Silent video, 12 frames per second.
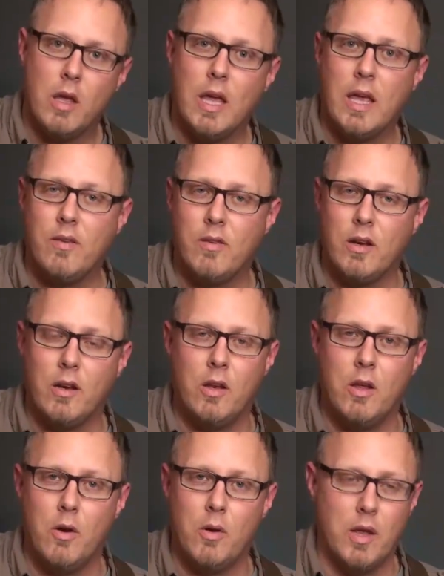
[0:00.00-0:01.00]
easy to
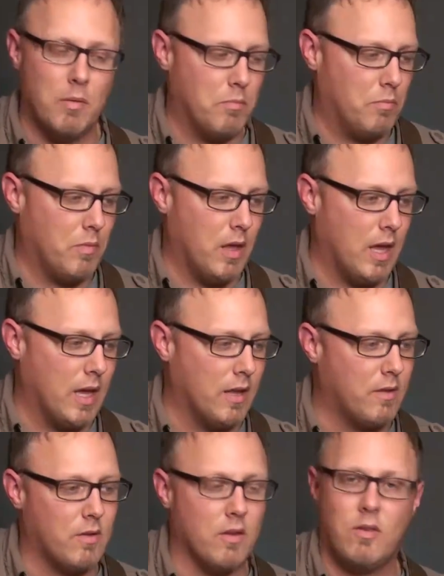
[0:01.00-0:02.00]
do, and it
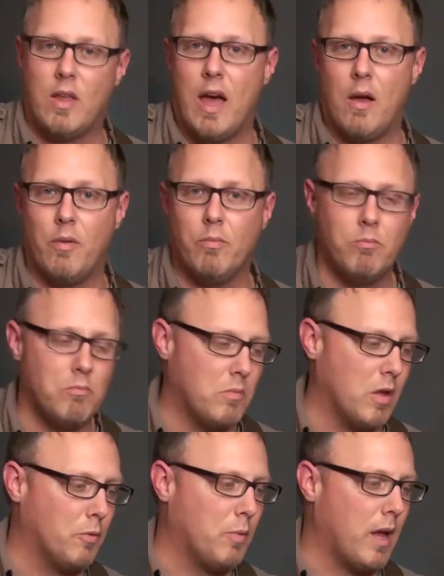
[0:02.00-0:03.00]
gets the sound.
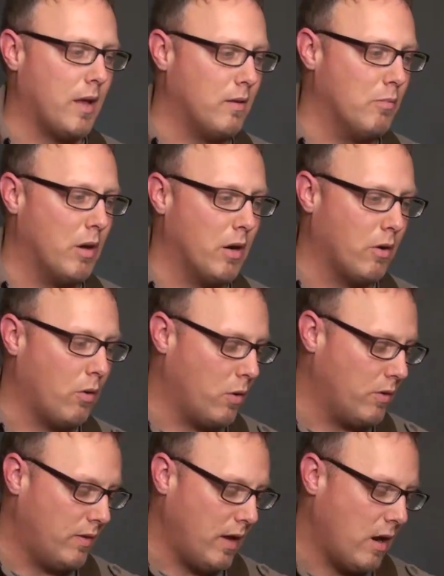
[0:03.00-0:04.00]
There's probably some better
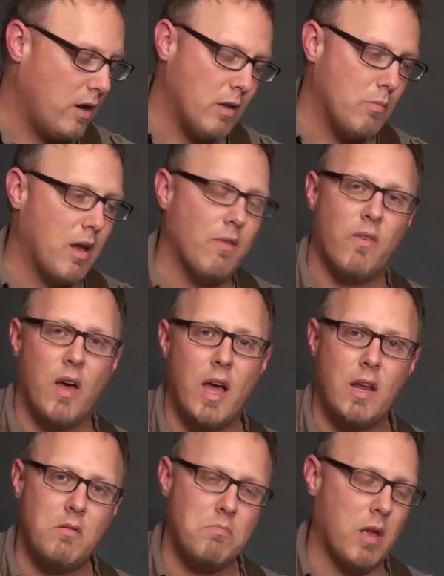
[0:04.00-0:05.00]
chords there you might
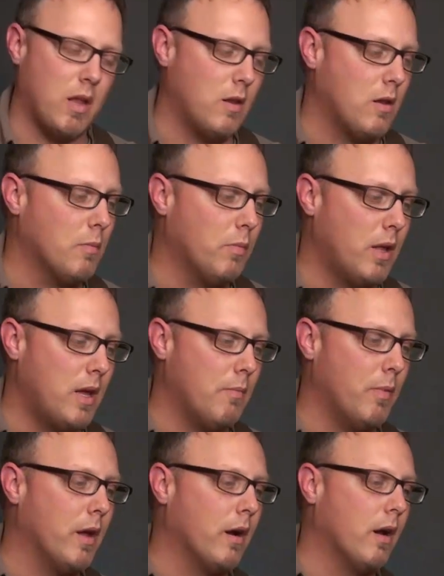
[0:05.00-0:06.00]
find, and you can play
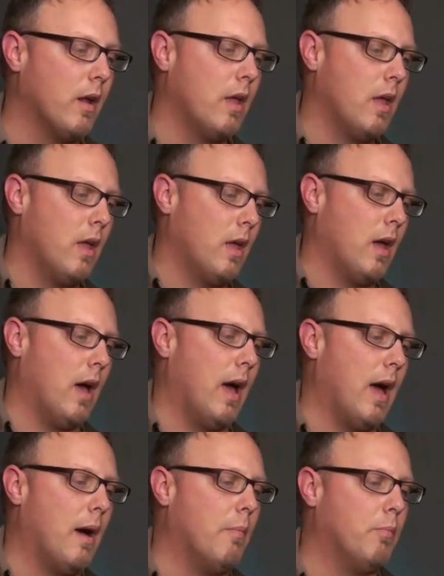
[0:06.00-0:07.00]
them there.
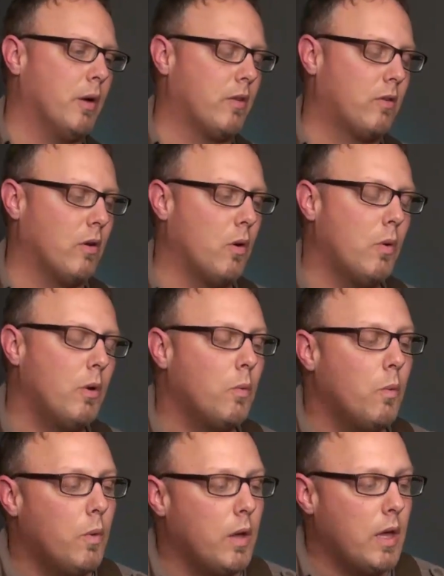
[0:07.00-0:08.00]
But so
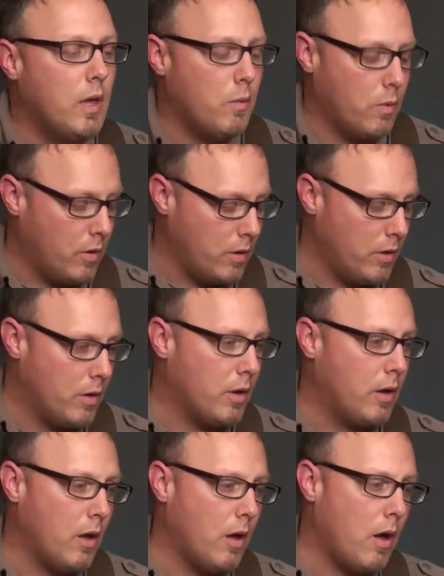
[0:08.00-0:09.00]
when we were
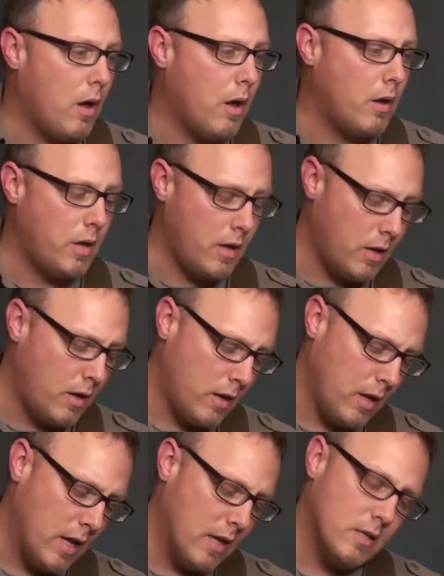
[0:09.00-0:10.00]

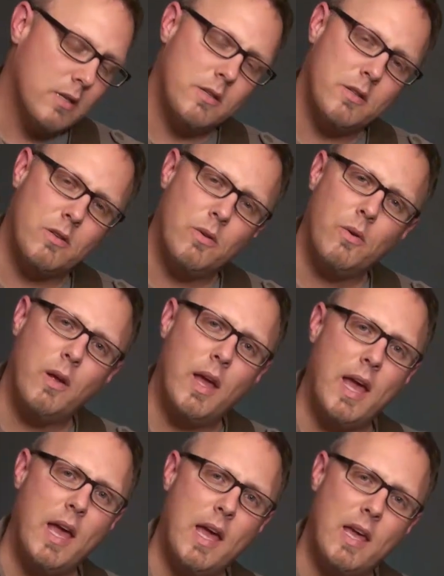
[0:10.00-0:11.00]
gonna
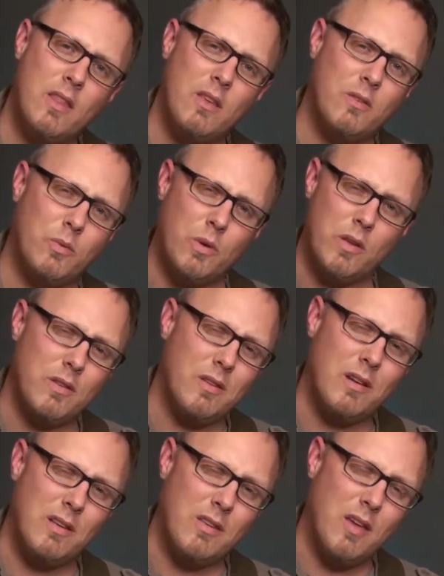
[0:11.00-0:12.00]
stray, this one's
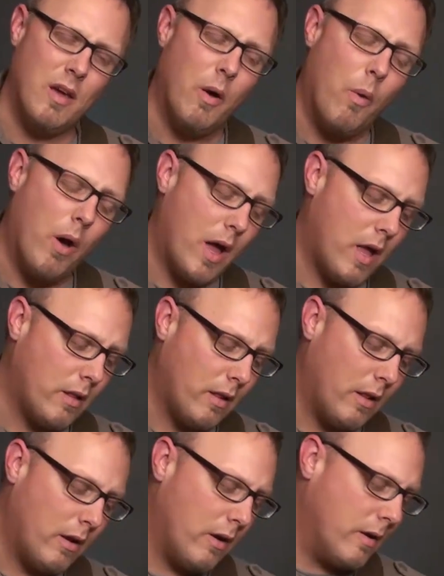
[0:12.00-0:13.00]
gonna take a while to
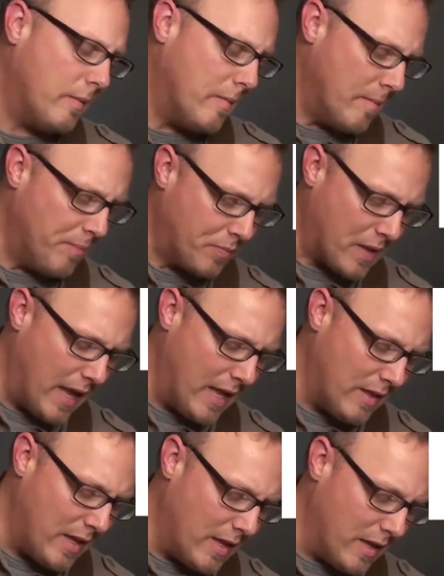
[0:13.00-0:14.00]
learn. It
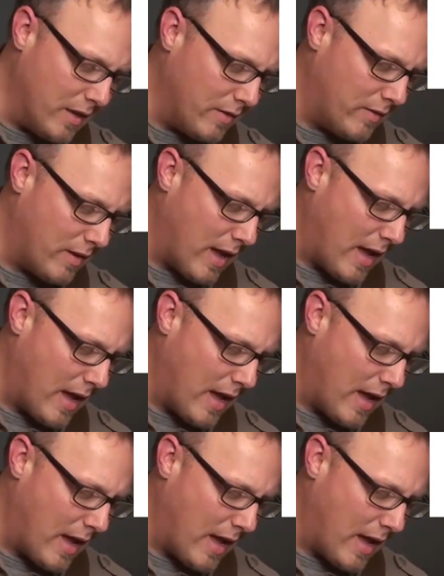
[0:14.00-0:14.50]
is,